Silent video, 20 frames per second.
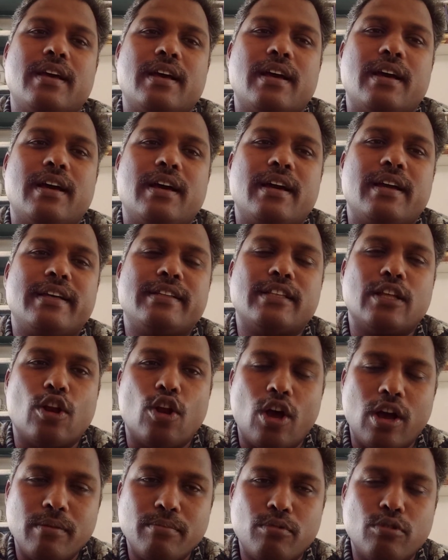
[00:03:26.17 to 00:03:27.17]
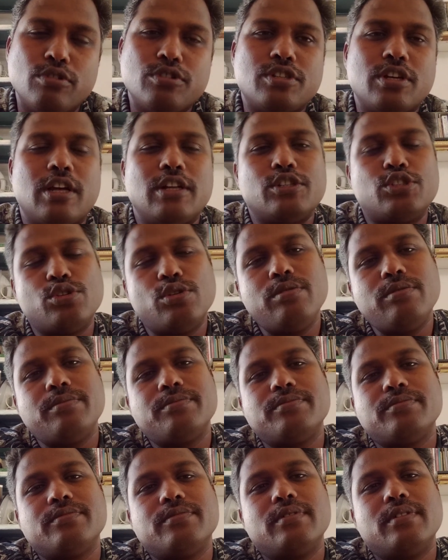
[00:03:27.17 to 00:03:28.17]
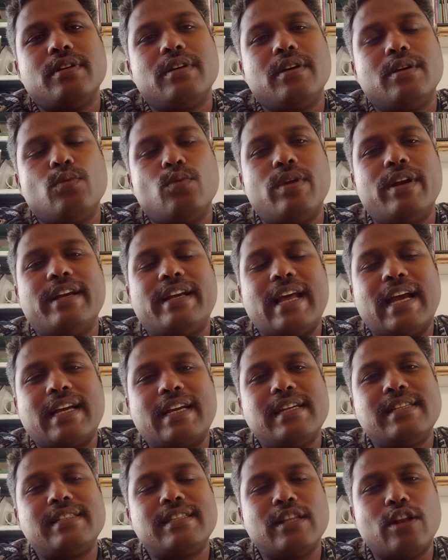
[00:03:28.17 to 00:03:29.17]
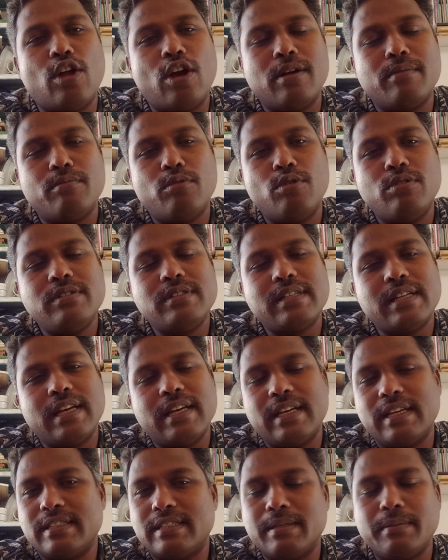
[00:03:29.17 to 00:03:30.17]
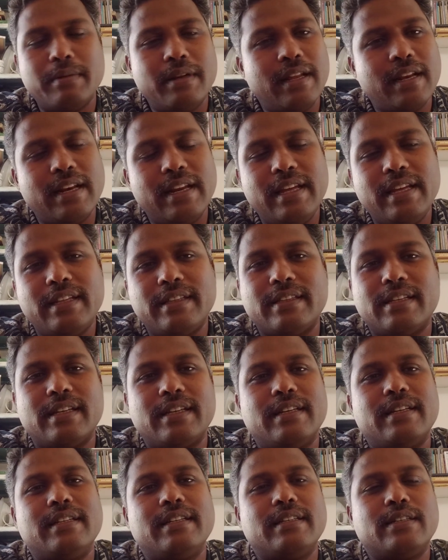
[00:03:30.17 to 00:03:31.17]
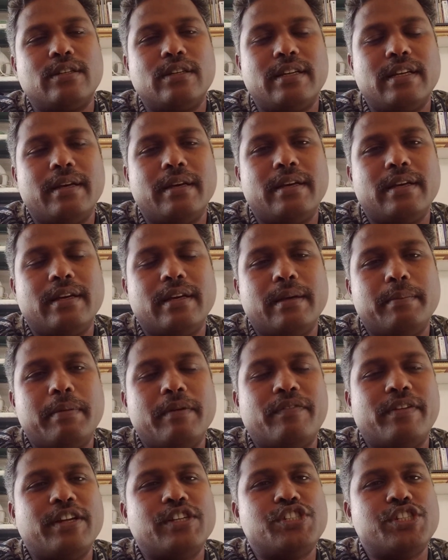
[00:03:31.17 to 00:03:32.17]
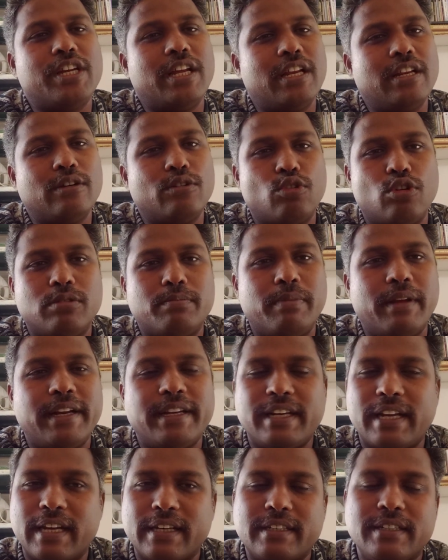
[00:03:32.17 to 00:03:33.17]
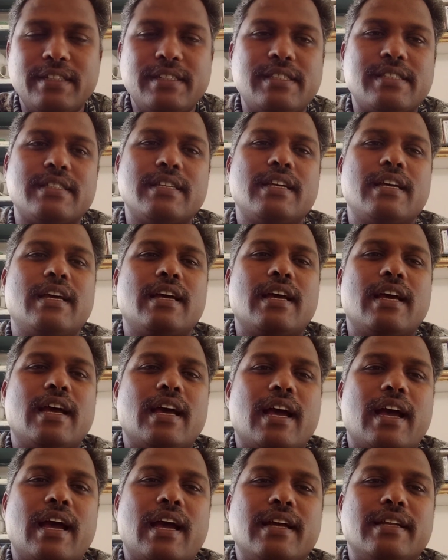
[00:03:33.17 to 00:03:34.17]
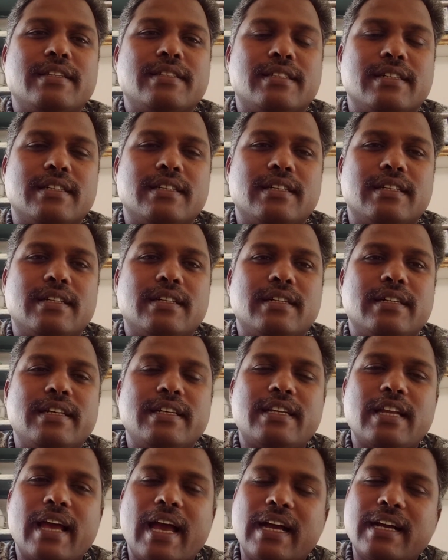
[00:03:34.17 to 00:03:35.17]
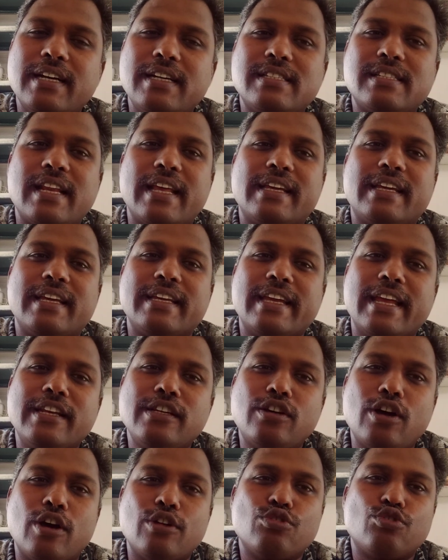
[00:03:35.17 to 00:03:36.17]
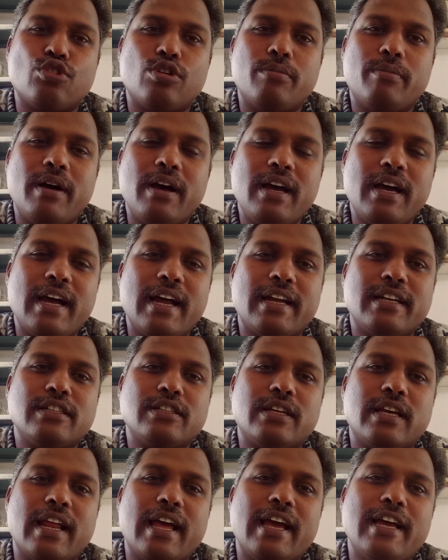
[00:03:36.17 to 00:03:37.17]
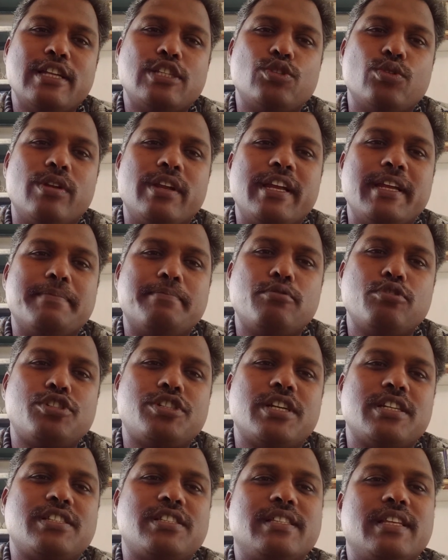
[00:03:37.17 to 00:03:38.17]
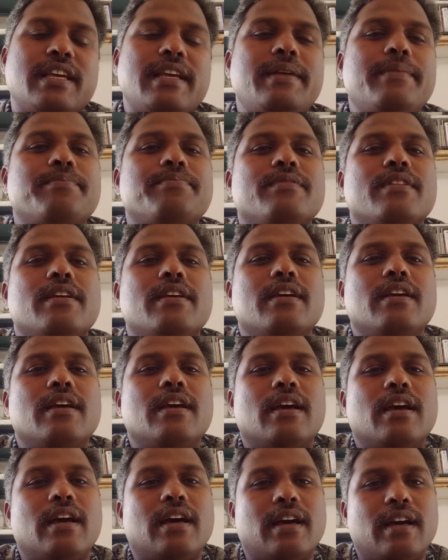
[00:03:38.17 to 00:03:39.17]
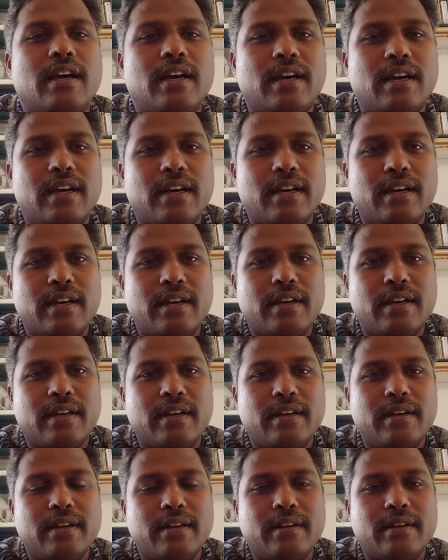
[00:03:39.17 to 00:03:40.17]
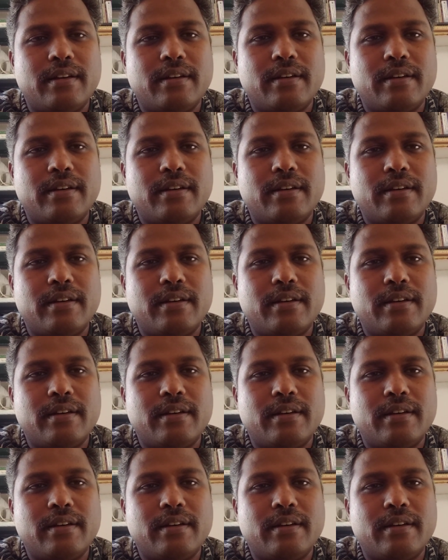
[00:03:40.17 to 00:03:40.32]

uh, in the long bones also. When it occurs in the long bone, uh, similarly in the uh, epiphyseal growth plate it occurs and uh, it occurs like an enchondroma and gradually pushes the uh,